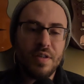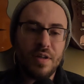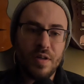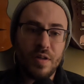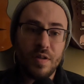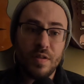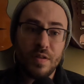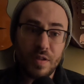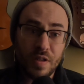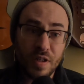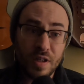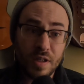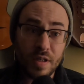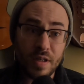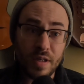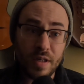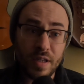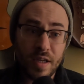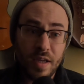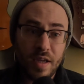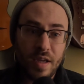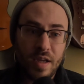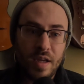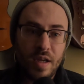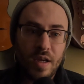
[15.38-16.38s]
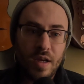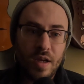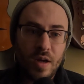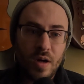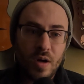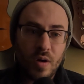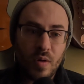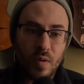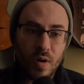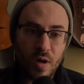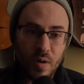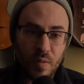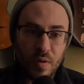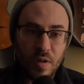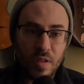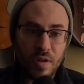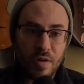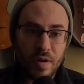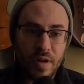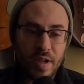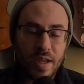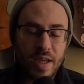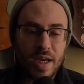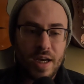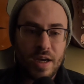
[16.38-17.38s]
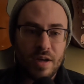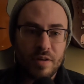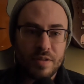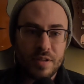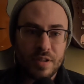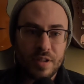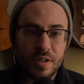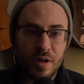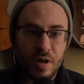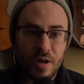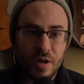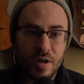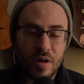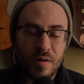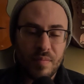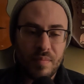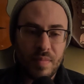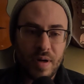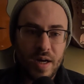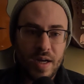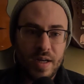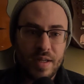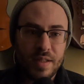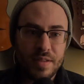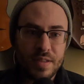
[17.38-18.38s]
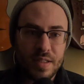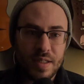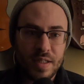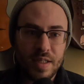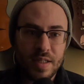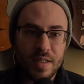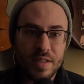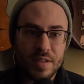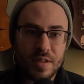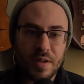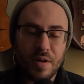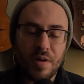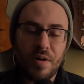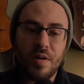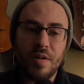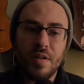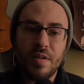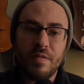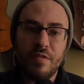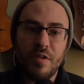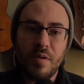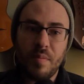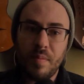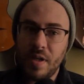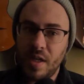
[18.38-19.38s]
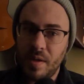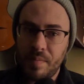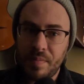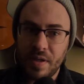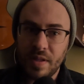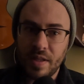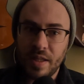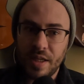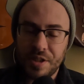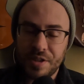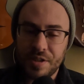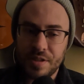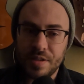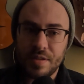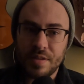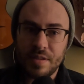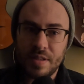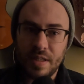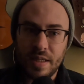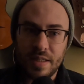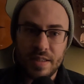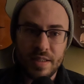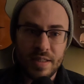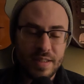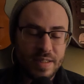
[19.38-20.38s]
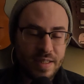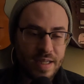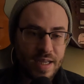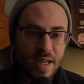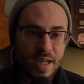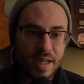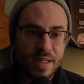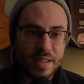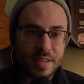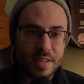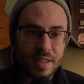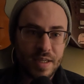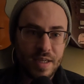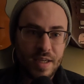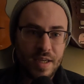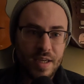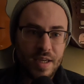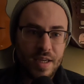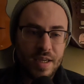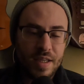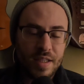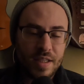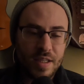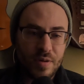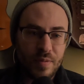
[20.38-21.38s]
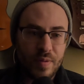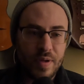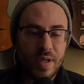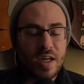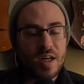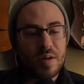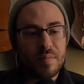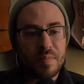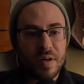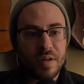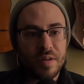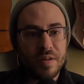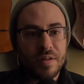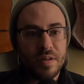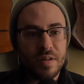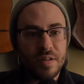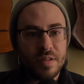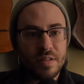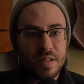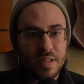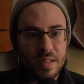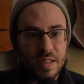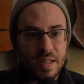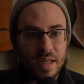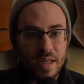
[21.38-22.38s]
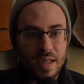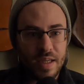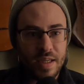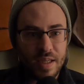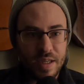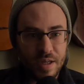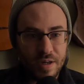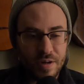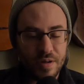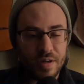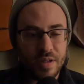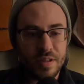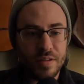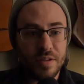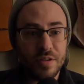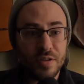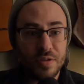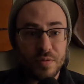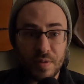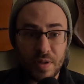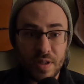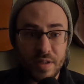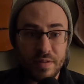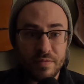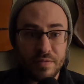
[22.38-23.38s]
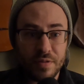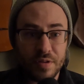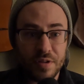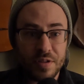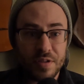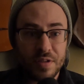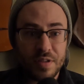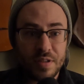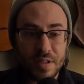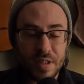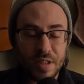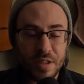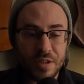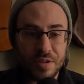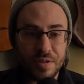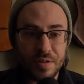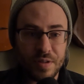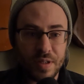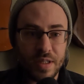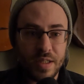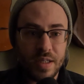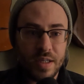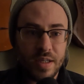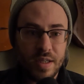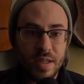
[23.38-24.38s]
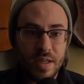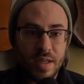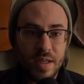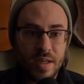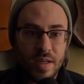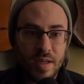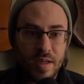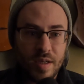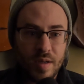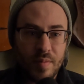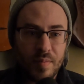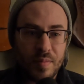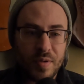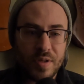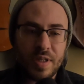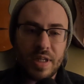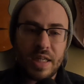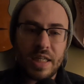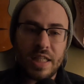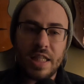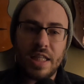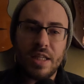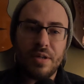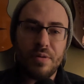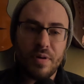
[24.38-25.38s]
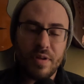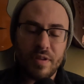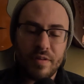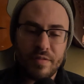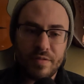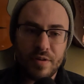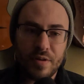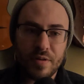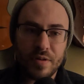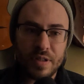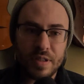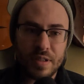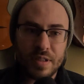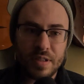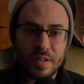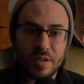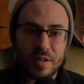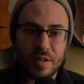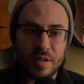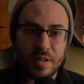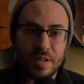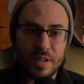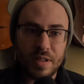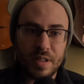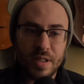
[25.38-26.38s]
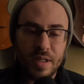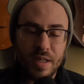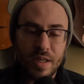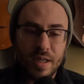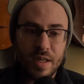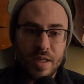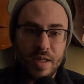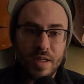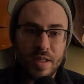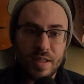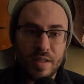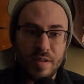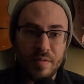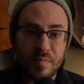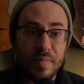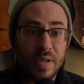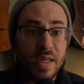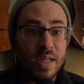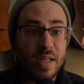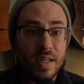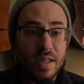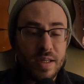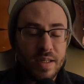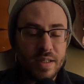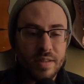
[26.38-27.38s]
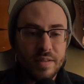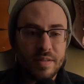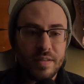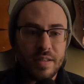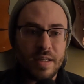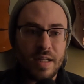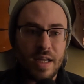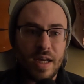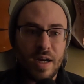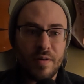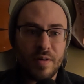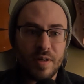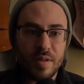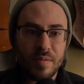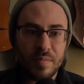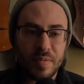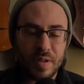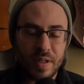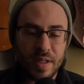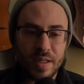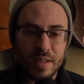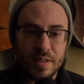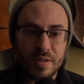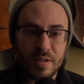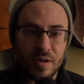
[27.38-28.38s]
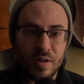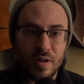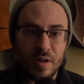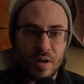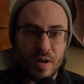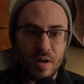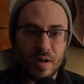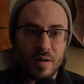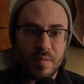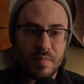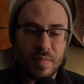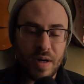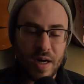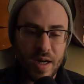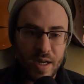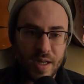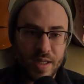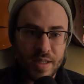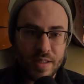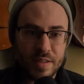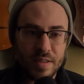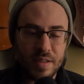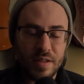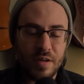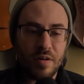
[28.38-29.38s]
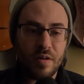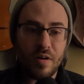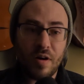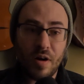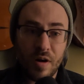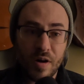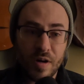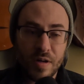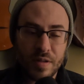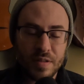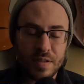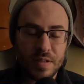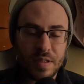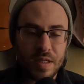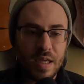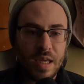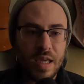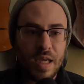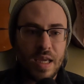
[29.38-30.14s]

on Guard, where we're learning how to guard our minds against all of the manipulations and attacks that we come under today here in the 21st century, particularly with a focus on the media and how it plays on our minds and our hearts.